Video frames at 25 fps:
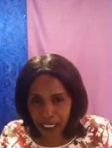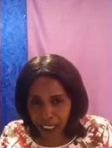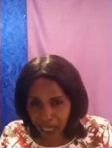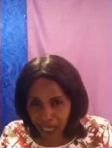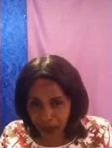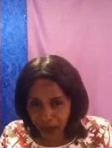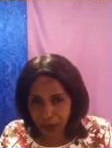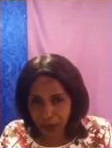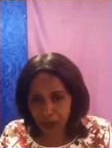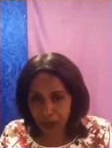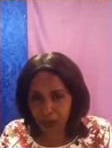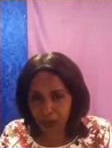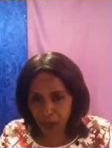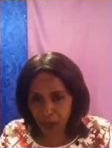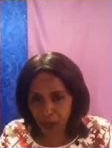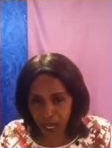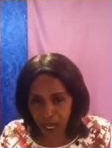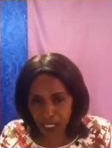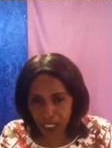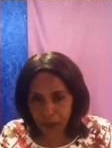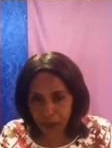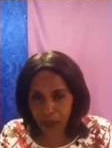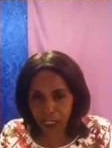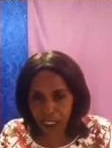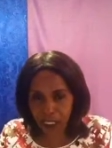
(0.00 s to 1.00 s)
love with your
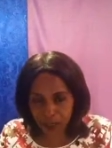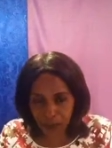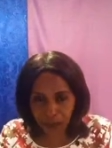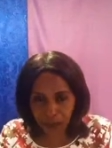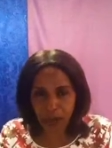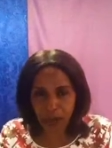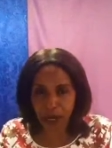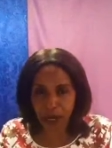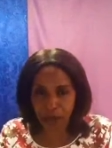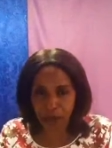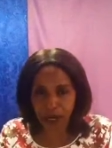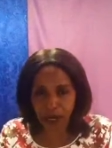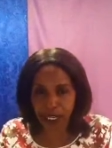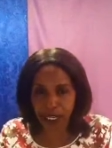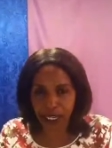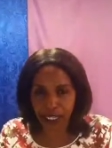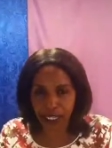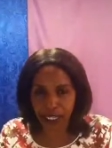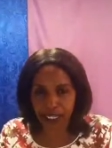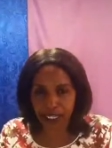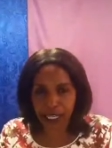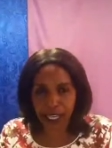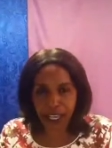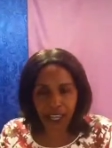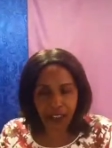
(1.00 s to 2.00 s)
husband if you are married.
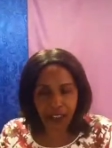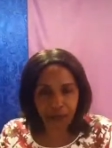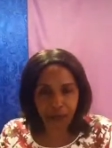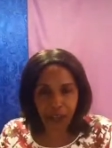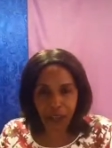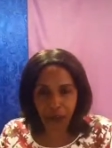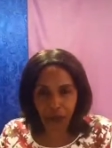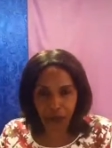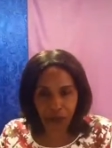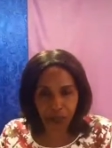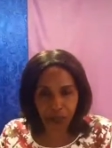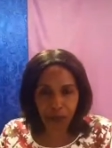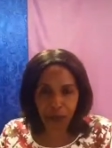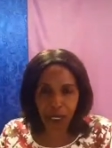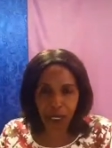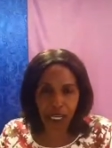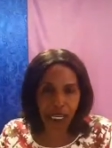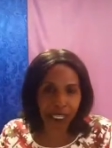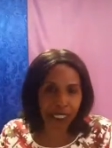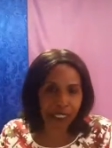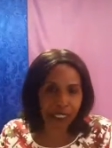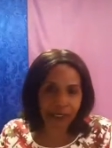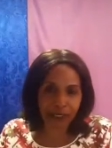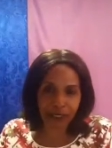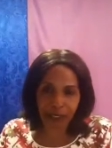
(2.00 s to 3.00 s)
If you are not
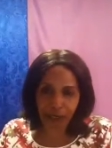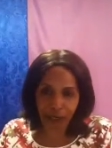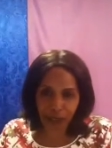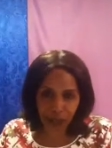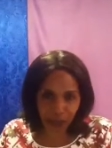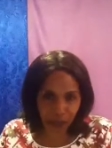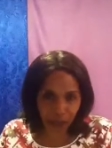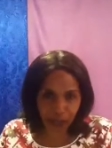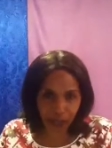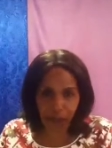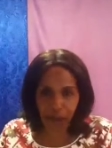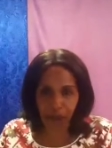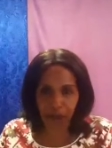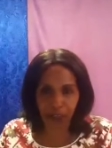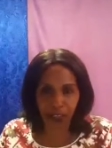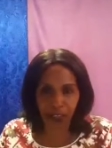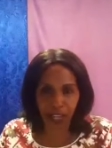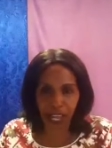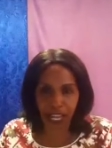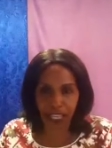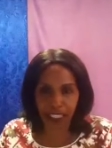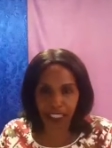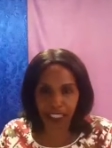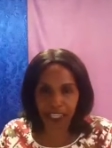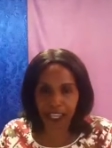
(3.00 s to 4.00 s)
married, sorry for
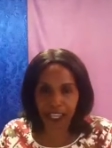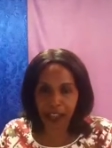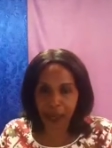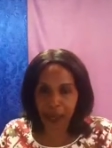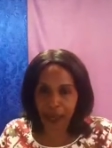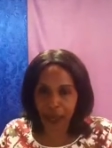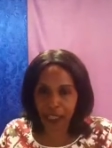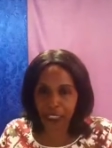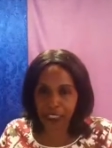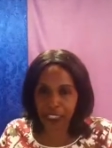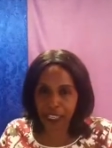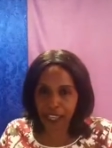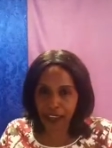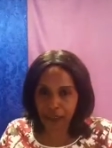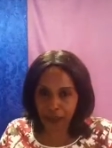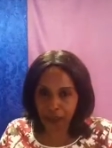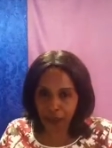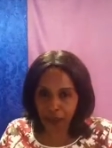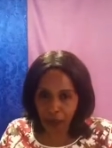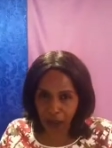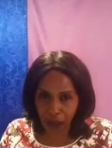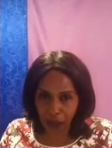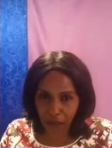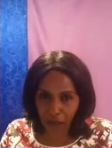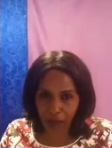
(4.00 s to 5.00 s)
that. But if
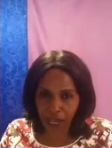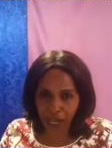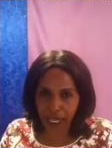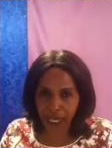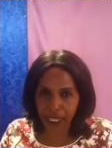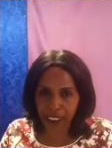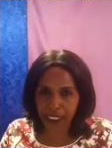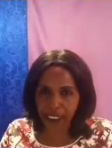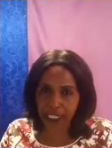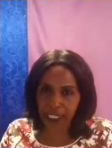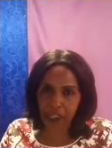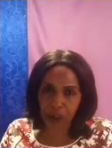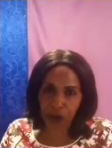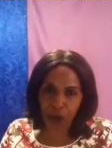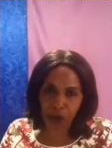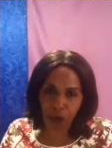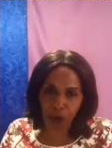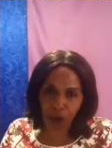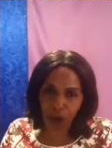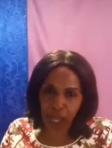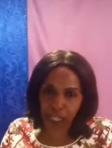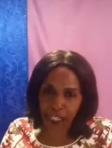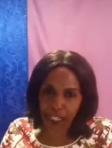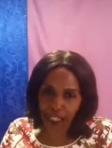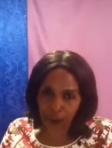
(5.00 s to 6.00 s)
you are married, go
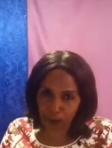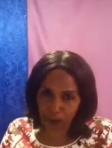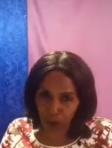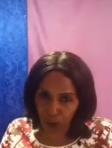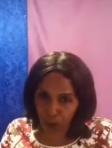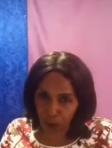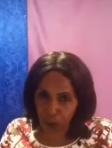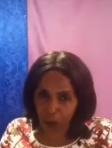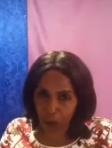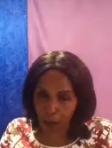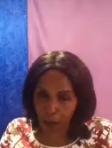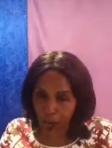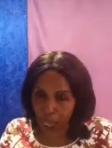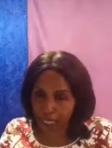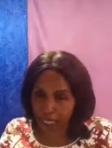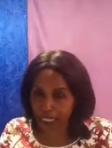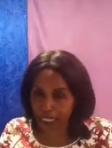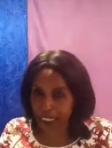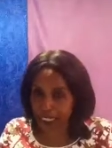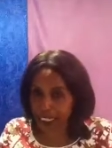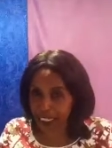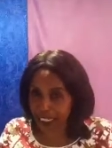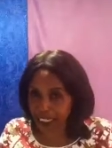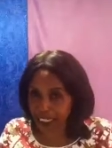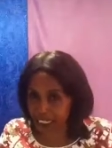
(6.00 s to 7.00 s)
and go
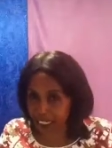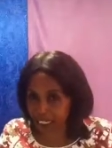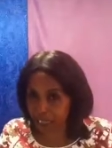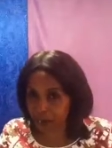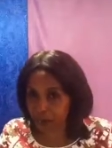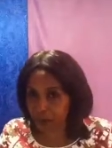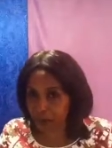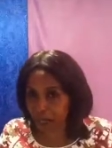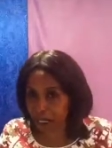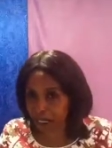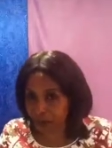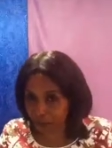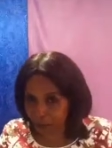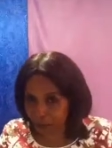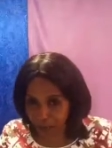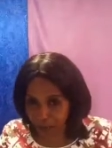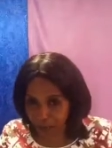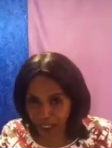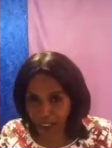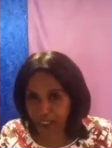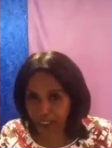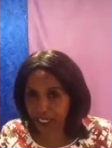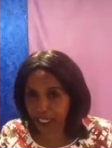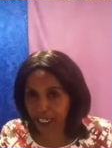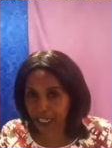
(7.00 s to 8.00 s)
back and sleep and
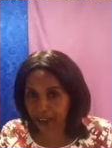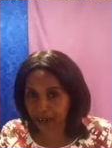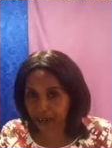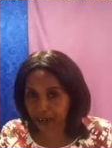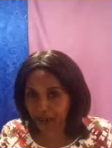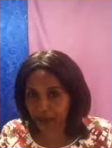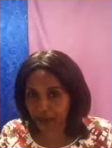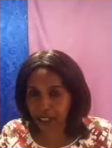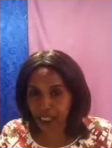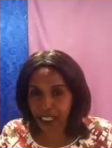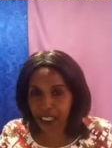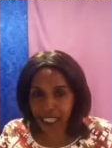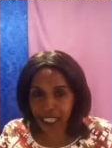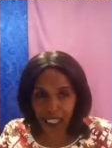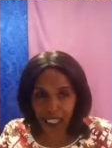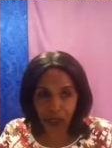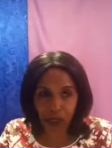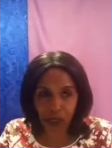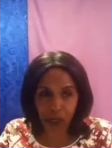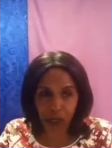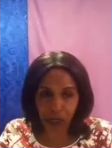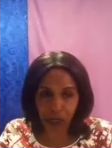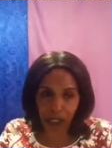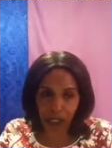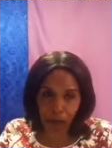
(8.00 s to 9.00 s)
make love. That's
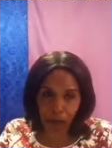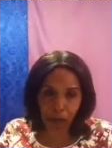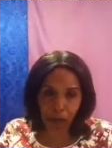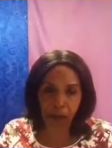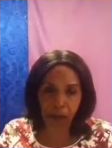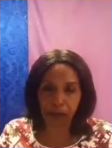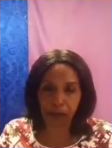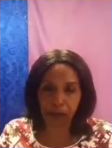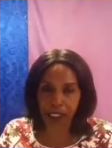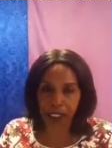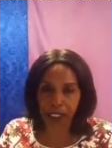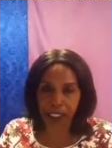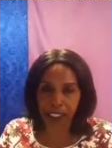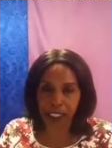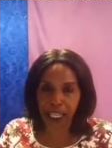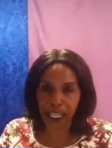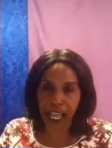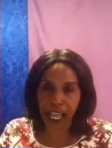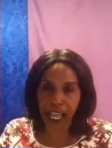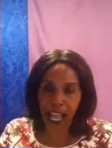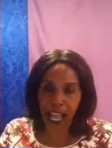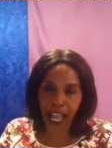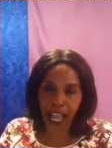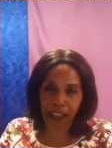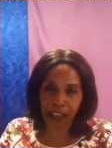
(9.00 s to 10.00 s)
what the Bible says.
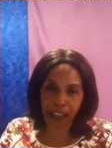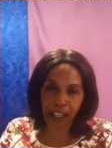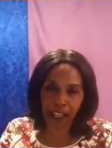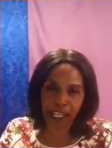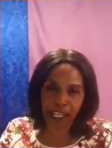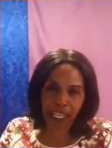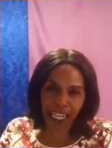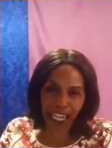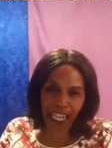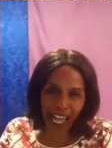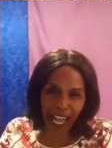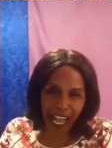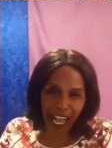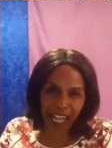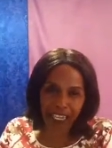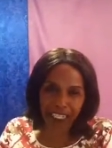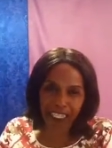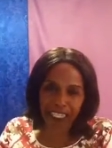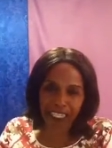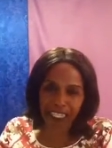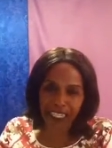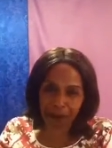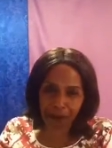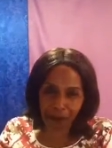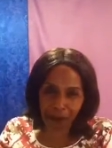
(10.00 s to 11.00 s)
And then God
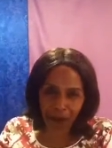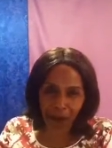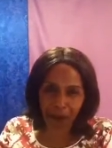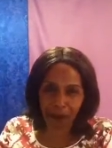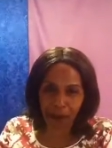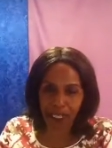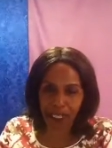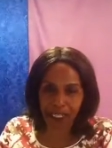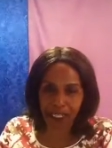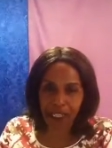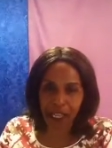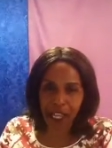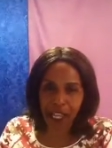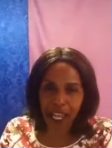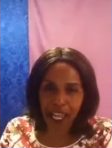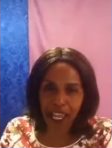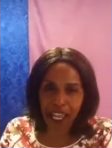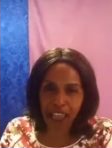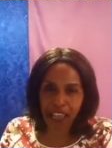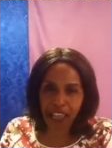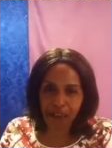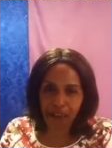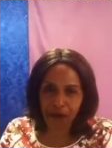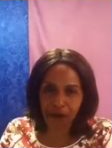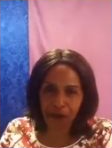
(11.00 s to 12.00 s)
remembered,
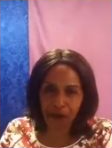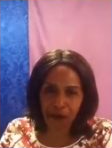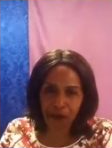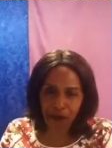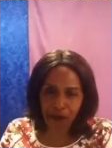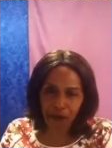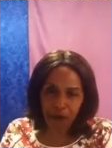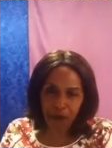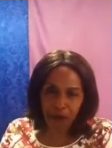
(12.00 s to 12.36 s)
if